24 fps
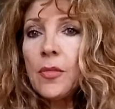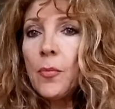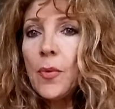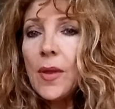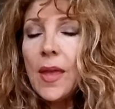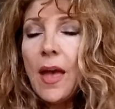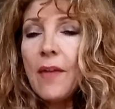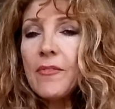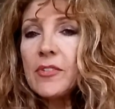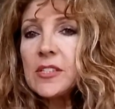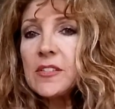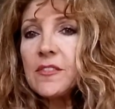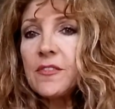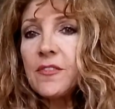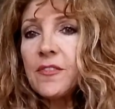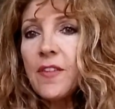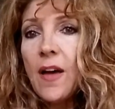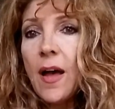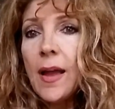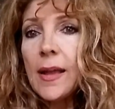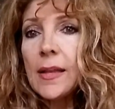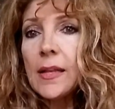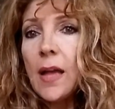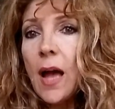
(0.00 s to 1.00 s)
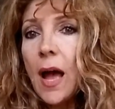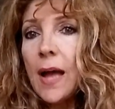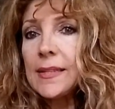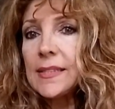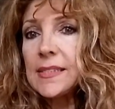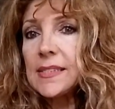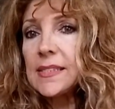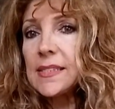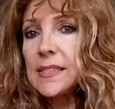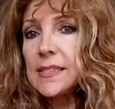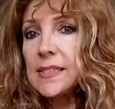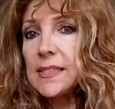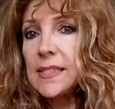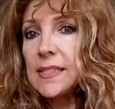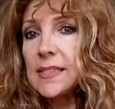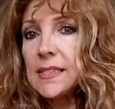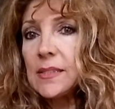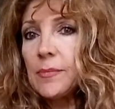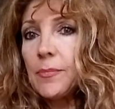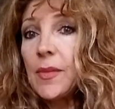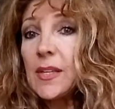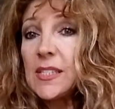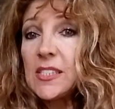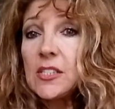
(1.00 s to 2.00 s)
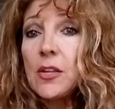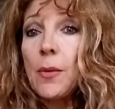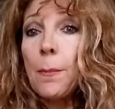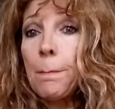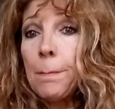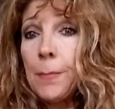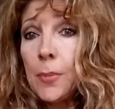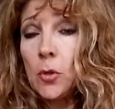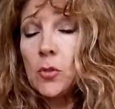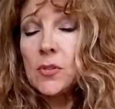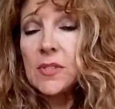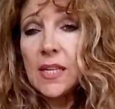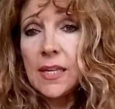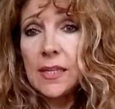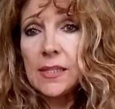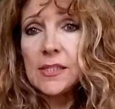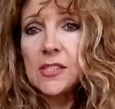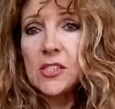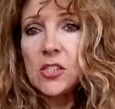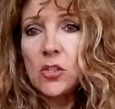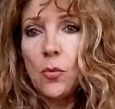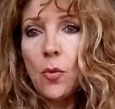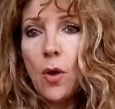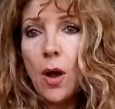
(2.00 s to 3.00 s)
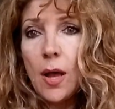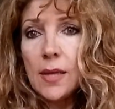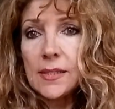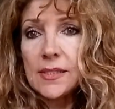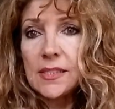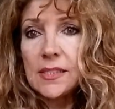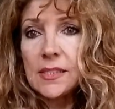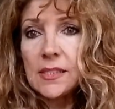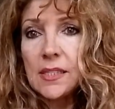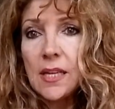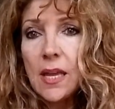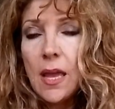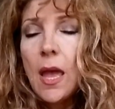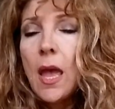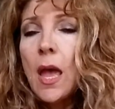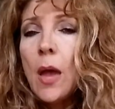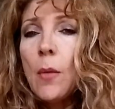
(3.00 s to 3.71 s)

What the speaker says: We have a divine guidance system that's built into us.